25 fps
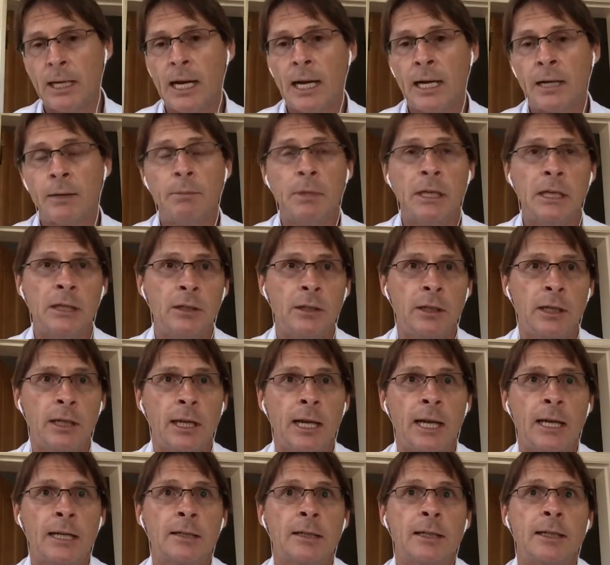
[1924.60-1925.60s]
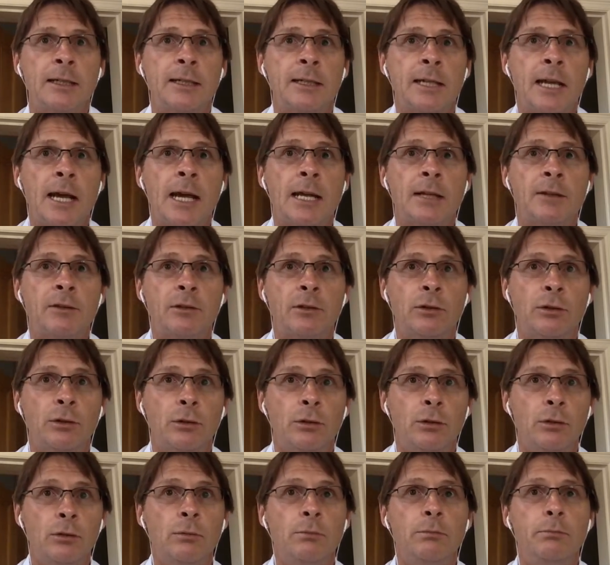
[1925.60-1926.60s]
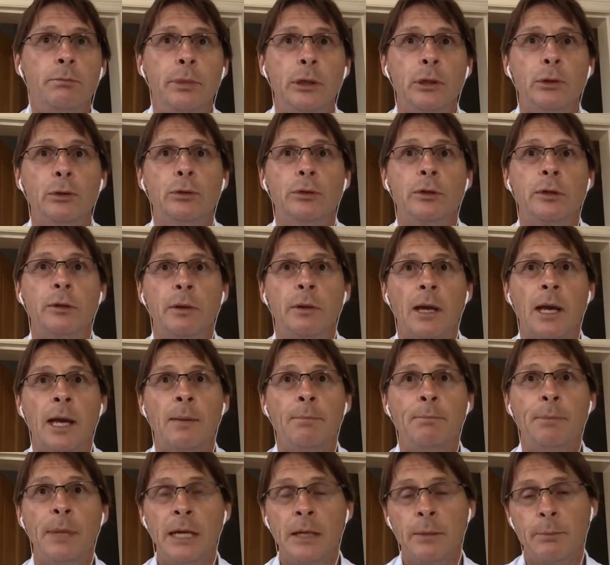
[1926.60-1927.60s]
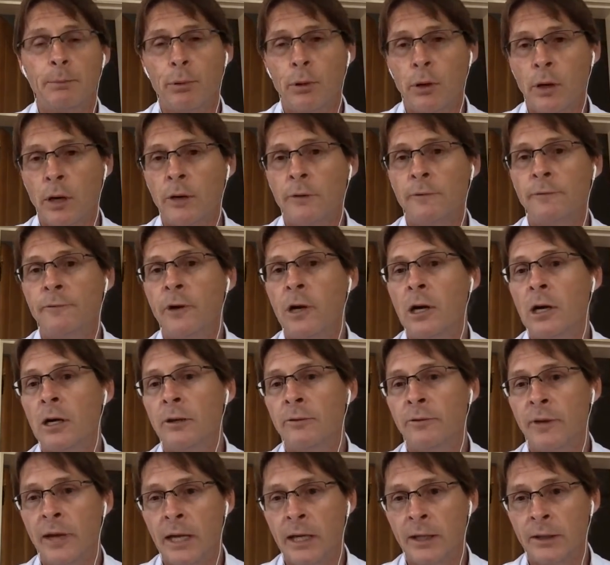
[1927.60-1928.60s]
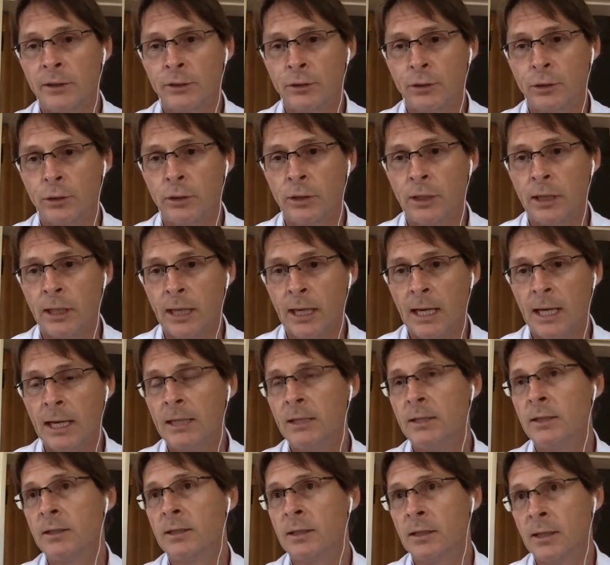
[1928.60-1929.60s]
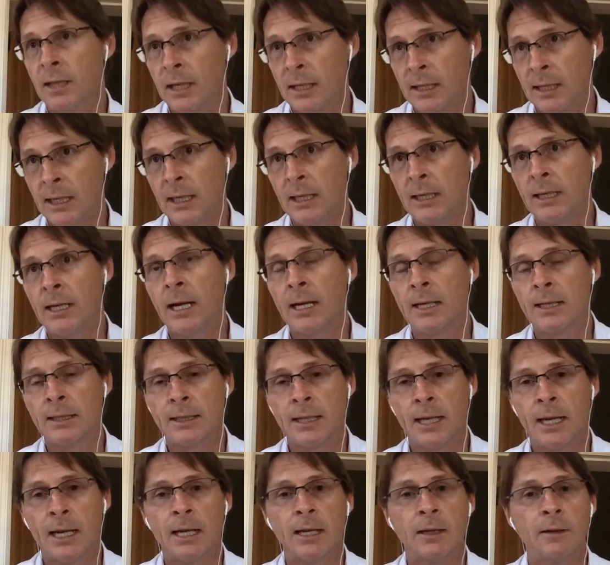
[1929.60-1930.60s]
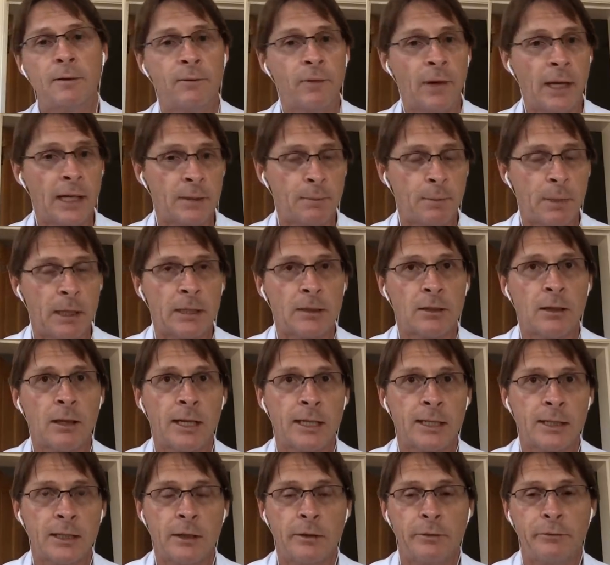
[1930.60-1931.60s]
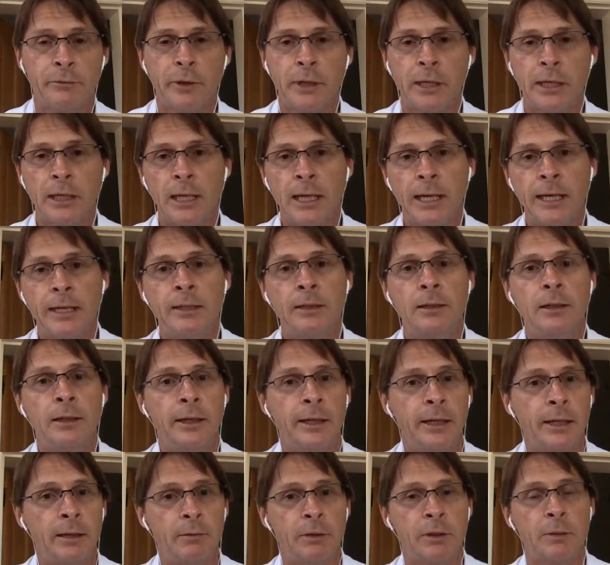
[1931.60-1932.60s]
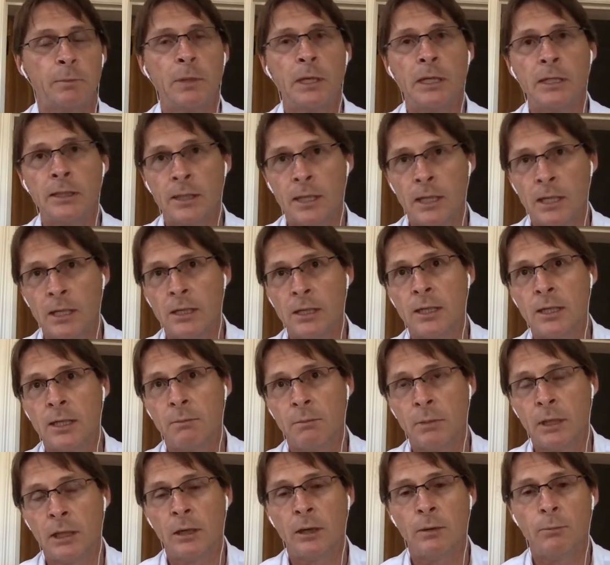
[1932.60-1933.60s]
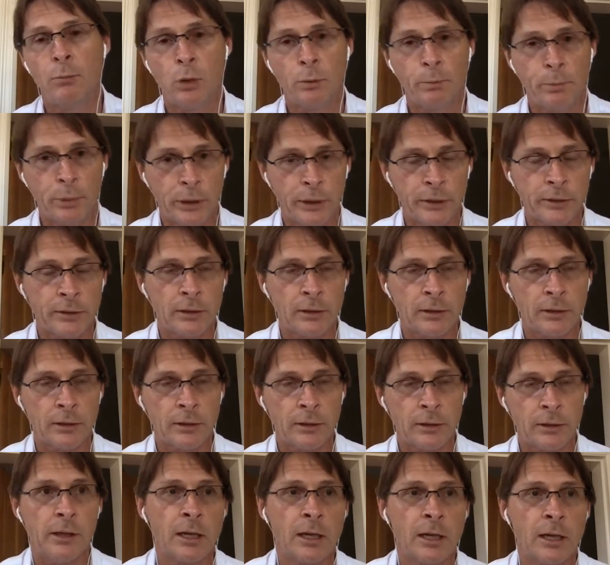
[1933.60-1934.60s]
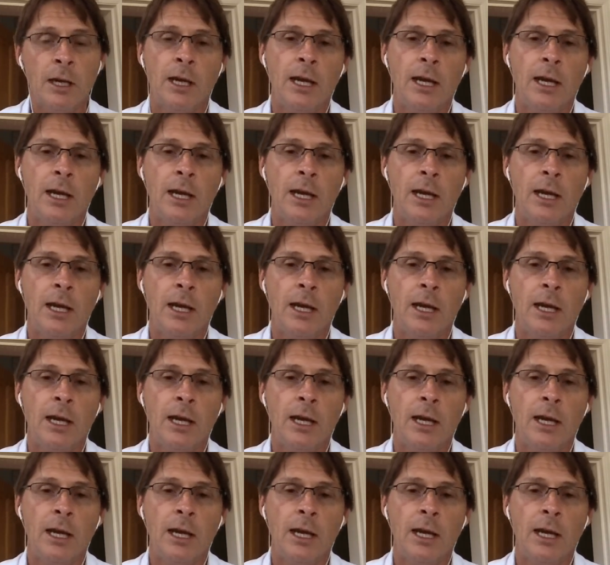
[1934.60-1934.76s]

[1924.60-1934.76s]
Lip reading: data, means you can actually start to build a better profile of how the student engages and then get an understanding of aspects like self-regulated learning, which means then you can be a lot more personalized